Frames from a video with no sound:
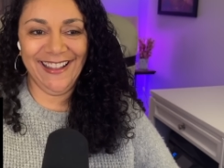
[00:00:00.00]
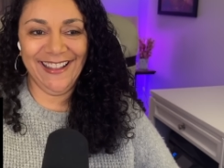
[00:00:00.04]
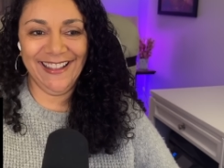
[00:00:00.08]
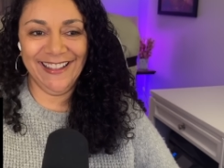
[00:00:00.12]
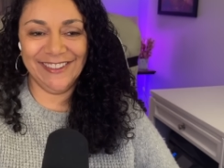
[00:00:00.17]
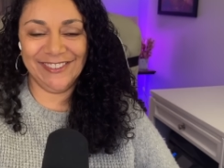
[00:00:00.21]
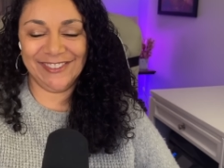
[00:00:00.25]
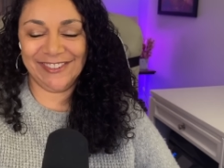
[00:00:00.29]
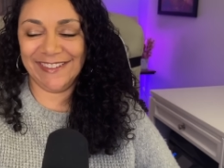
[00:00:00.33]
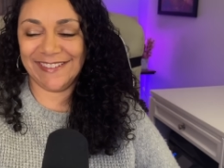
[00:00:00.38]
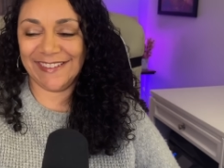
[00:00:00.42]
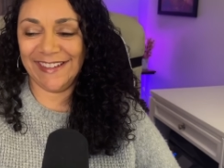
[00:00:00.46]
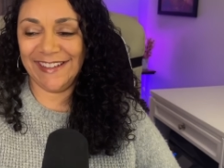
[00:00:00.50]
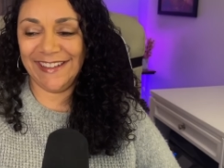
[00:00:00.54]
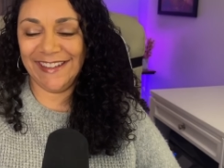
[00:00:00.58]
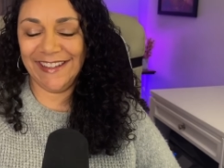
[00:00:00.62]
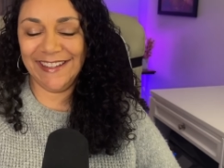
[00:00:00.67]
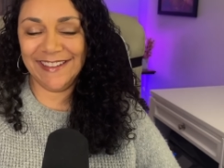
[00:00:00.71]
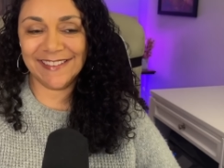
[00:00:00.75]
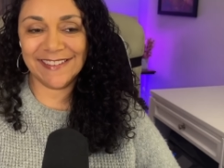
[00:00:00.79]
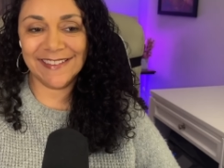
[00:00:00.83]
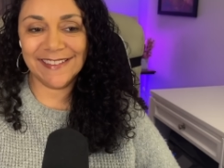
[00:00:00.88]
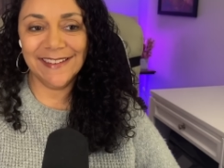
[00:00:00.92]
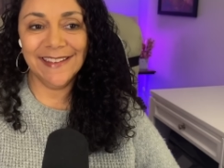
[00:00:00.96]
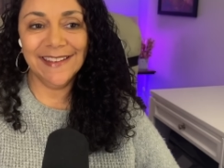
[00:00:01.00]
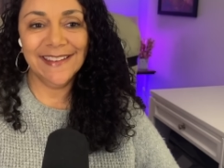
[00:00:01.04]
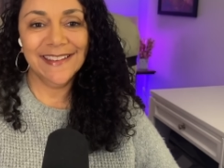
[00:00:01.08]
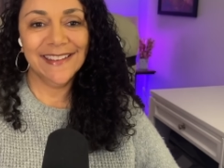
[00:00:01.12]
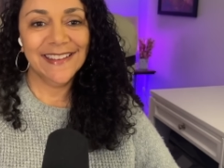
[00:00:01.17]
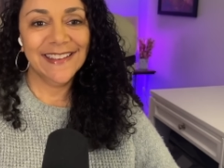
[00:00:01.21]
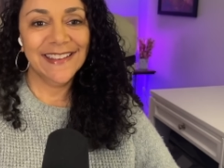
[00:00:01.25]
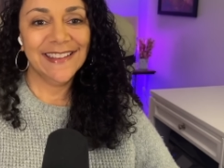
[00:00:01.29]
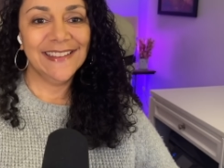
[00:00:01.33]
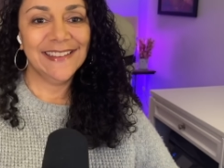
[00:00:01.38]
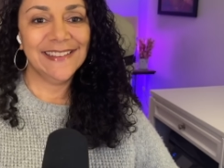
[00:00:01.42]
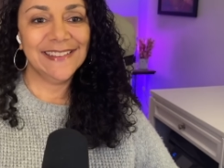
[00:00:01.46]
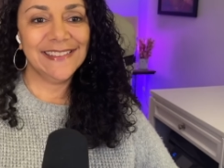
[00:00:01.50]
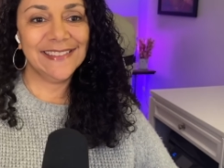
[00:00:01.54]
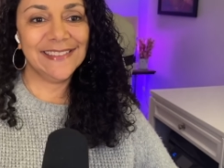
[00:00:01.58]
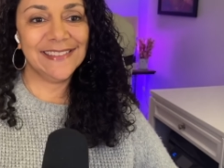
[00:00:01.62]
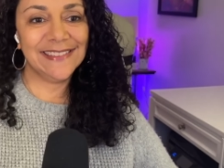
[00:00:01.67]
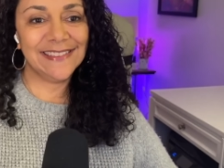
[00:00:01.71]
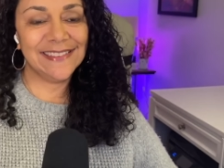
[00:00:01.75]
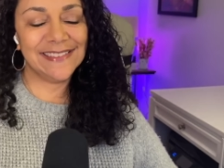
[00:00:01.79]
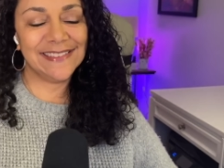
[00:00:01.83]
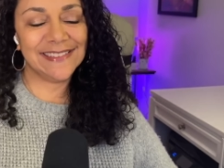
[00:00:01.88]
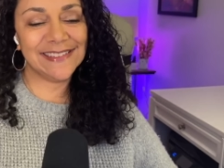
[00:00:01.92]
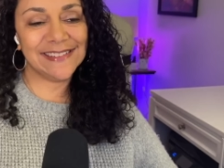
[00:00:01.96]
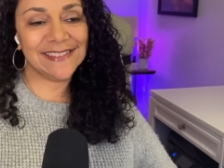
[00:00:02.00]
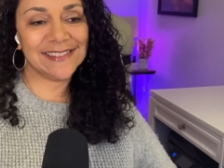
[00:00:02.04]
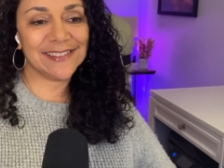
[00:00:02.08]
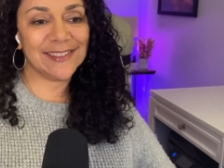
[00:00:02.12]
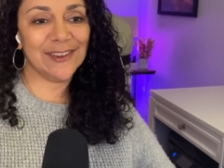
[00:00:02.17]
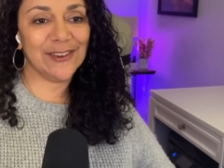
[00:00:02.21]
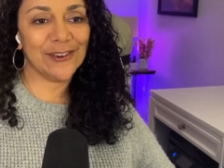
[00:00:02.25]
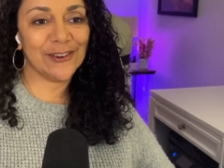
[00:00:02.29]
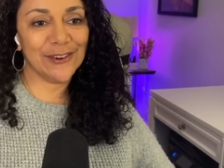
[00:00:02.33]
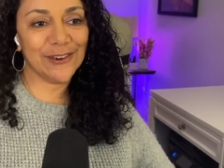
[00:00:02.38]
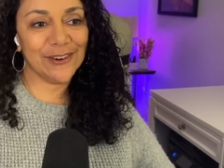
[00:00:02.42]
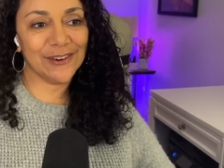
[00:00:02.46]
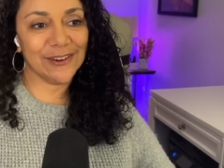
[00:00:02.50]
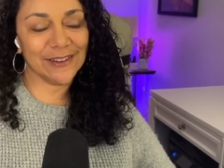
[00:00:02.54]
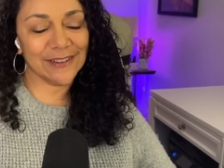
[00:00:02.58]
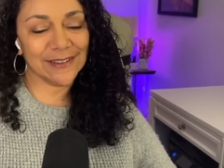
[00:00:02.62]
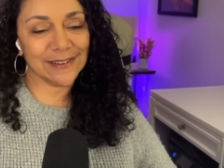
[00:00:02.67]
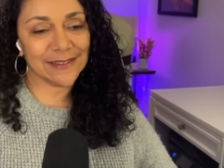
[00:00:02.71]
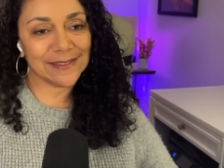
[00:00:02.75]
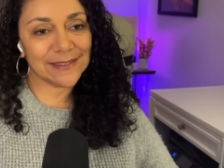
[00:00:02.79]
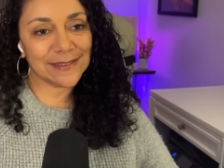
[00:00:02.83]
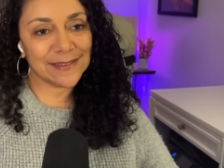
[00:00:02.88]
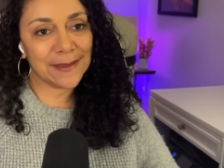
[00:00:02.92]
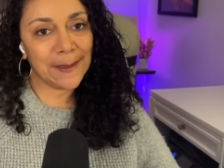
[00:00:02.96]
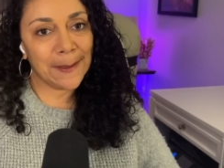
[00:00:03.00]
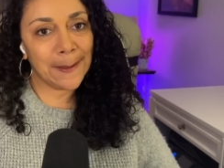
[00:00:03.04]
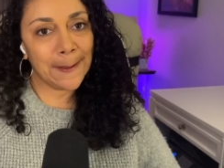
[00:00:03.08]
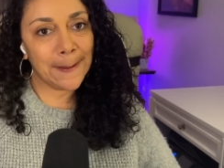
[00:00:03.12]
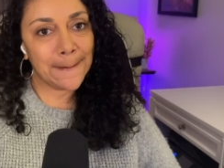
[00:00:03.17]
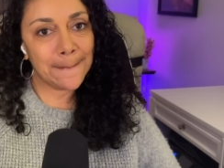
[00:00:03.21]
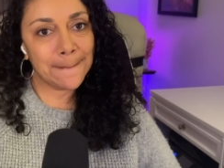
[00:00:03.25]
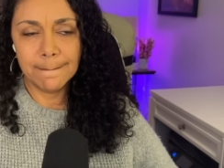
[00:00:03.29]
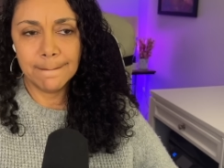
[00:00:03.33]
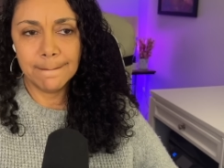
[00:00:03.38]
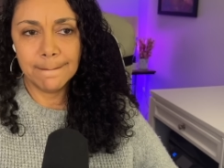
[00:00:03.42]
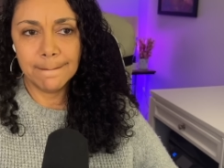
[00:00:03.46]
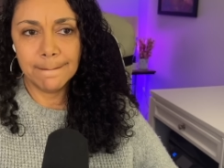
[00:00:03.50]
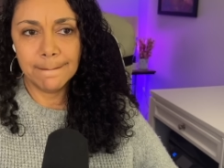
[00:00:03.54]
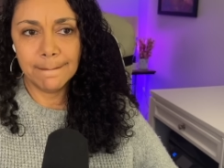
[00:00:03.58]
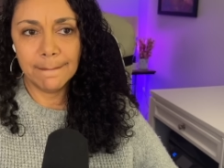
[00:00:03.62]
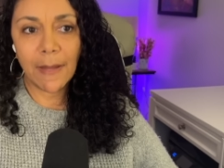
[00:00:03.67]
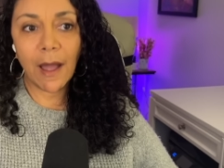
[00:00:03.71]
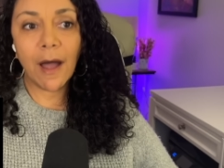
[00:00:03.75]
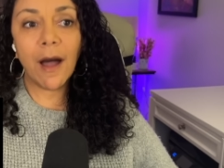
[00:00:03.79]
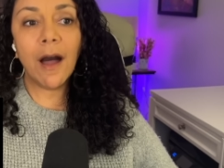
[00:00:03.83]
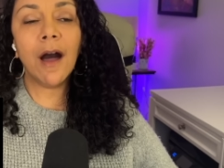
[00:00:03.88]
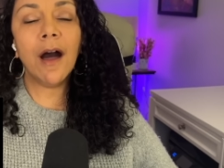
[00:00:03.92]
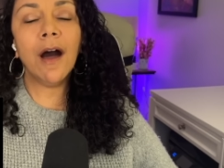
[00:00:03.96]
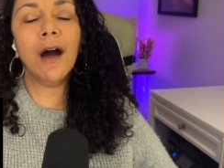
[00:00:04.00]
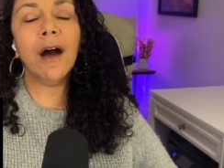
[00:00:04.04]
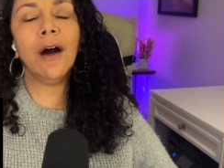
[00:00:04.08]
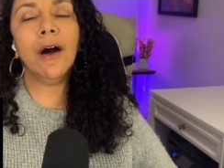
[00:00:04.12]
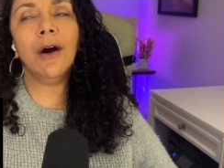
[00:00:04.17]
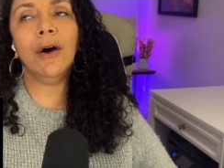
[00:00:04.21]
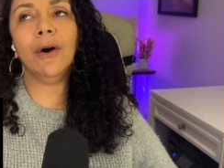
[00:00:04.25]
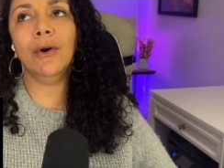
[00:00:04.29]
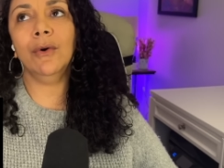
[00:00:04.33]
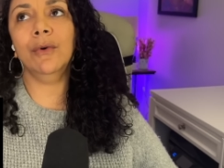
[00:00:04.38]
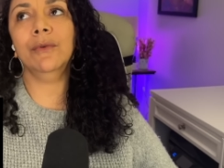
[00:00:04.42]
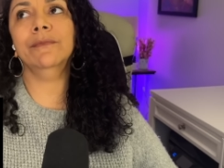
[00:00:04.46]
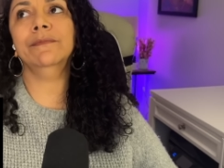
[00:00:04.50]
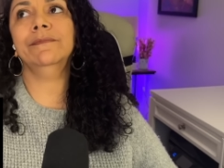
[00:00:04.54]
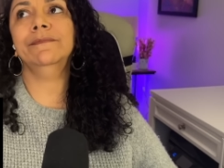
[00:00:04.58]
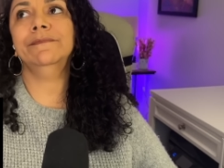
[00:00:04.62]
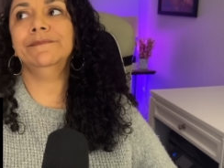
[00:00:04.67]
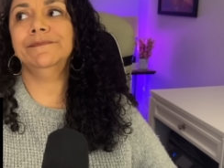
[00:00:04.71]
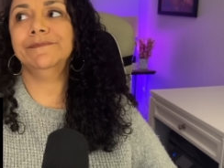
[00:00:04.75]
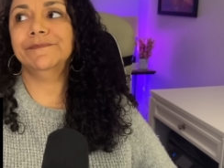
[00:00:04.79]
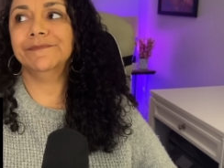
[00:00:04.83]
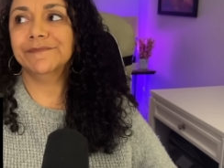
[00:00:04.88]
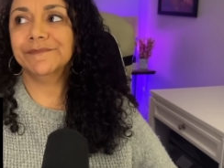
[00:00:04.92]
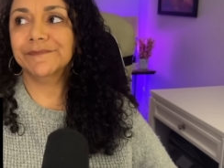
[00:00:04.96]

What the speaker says: She said, these girls. Oh.